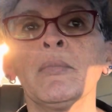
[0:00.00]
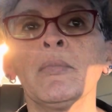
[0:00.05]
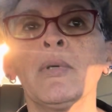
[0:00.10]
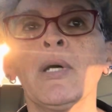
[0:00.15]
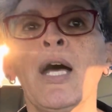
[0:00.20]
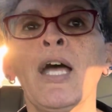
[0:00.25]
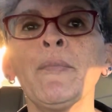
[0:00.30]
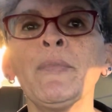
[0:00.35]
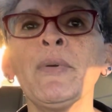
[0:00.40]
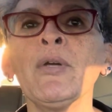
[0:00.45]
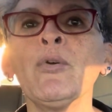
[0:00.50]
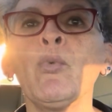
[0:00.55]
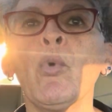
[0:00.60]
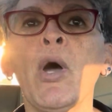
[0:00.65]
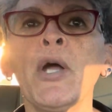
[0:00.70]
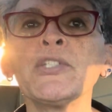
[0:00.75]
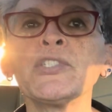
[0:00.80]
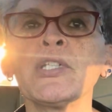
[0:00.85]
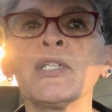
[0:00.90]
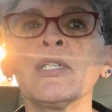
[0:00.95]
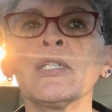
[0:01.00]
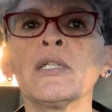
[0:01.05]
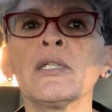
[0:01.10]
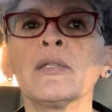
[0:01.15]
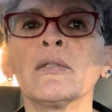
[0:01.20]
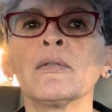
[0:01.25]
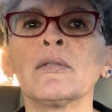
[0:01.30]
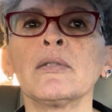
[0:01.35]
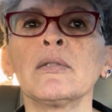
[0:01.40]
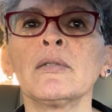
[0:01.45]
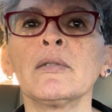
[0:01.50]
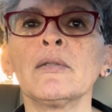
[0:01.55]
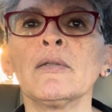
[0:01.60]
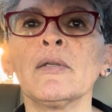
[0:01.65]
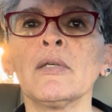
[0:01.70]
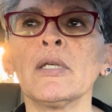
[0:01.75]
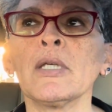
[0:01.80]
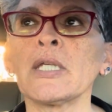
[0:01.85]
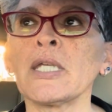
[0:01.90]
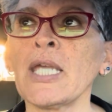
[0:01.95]
I've been watching
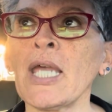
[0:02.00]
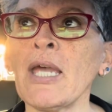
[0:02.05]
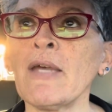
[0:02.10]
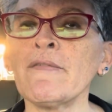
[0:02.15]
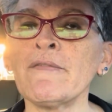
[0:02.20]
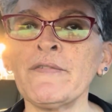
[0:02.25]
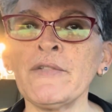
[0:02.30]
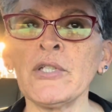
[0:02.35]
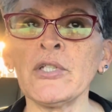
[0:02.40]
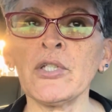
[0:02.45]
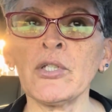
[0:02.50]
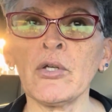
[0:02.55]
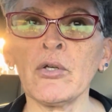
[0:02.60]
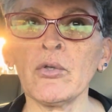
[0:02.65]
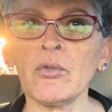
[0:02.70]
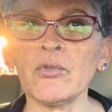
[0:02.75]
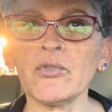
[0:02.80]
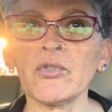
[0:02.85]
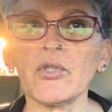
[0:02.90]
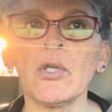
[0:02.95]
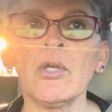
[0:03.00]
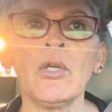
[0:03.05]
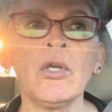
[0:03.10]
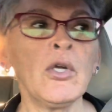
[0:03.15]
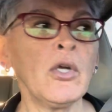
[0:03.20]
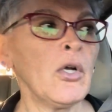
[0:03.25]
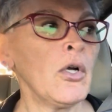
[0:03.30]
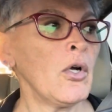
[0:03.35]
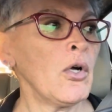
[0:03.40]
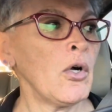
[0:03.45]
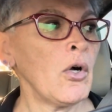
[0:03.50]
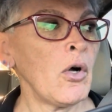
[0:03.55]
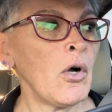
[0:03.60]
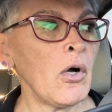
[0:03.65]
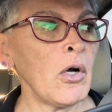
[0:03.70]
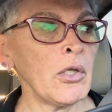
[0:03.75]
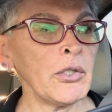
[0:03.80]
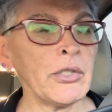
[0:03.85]
cat videos on